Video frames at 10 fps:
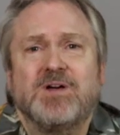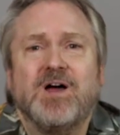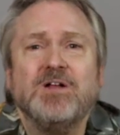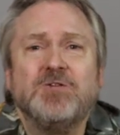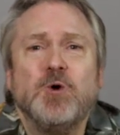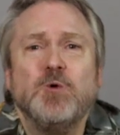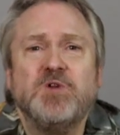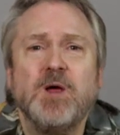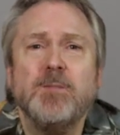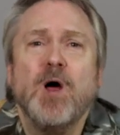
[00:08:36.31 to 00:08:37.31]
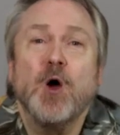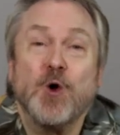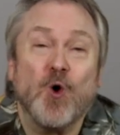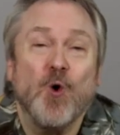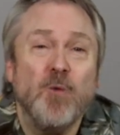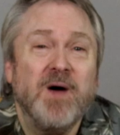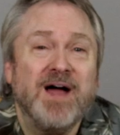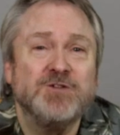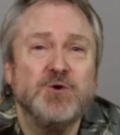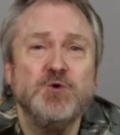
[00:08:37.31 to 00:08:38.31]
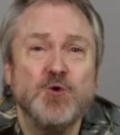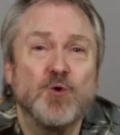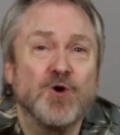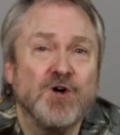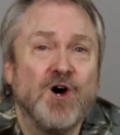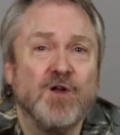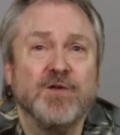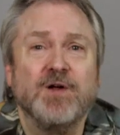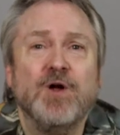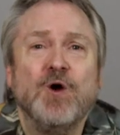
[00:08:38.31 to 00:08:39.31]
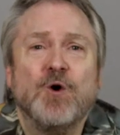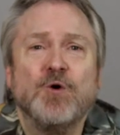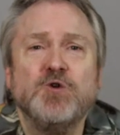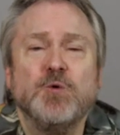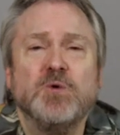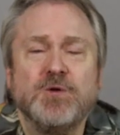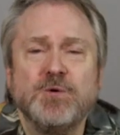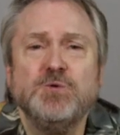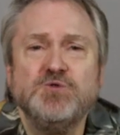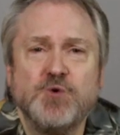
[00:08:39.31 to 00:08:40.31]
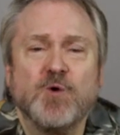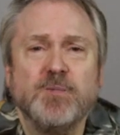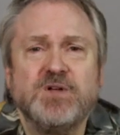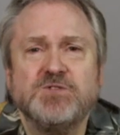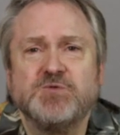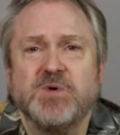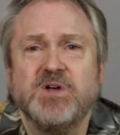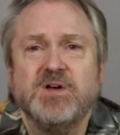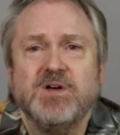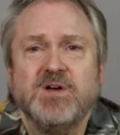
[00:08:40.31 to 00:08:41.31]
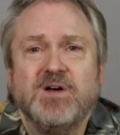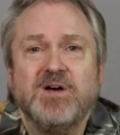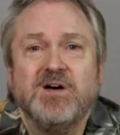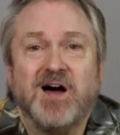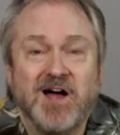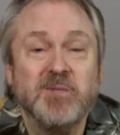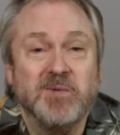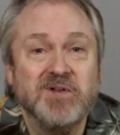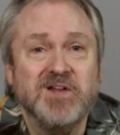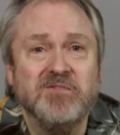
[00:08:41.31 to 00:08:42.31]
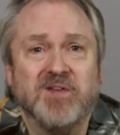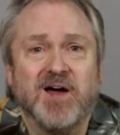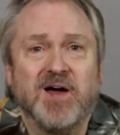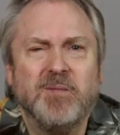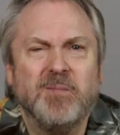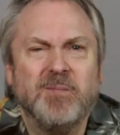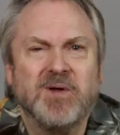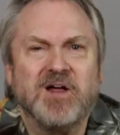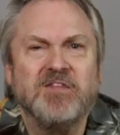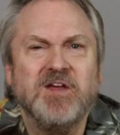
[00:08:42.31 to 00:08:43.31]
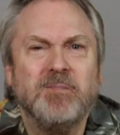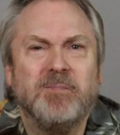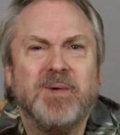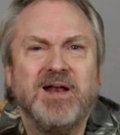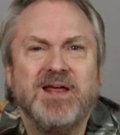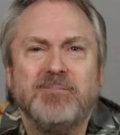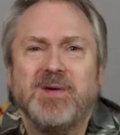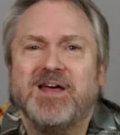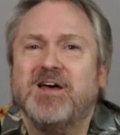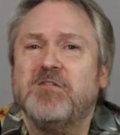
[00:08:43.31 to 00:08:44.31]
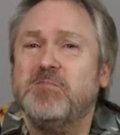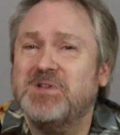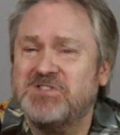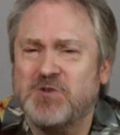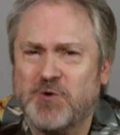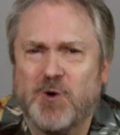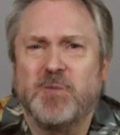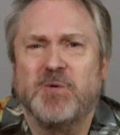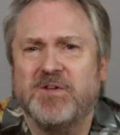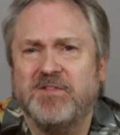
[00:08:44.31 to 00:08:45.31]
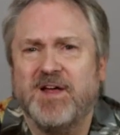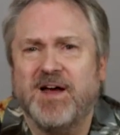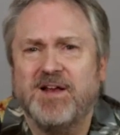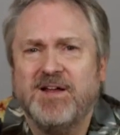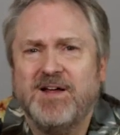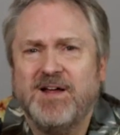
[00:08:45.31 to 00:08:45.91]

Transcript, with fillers: God told him, Go back to your calling, or you will lose your ministry. I believe that, but I think Benny may have misinterpreted that.